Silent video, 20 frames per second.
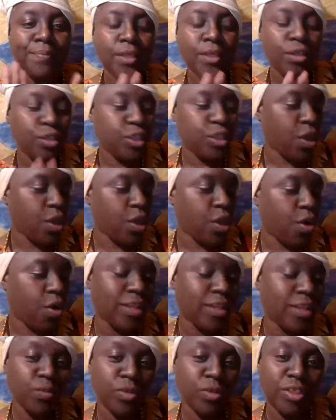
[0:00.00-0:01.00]
So I
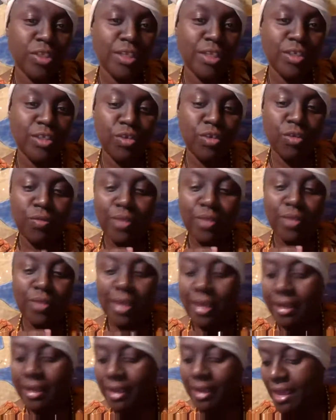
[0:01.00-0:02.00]
just wanted to let you know
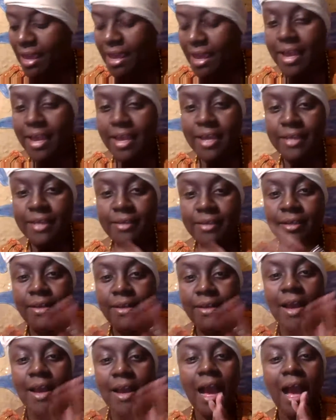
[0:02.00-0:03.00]
that. And
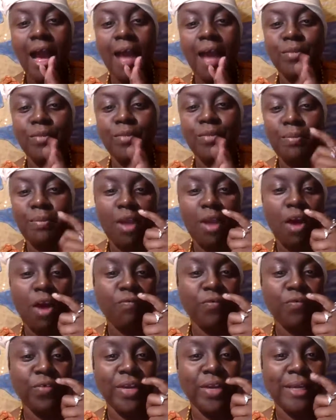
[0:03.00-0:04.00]
I'm going to be
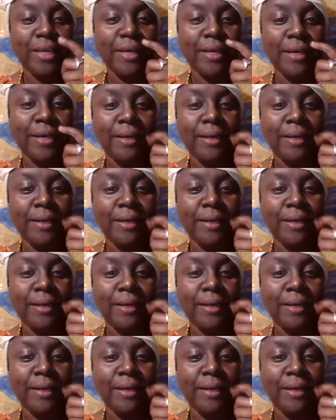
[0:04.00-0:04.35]
offering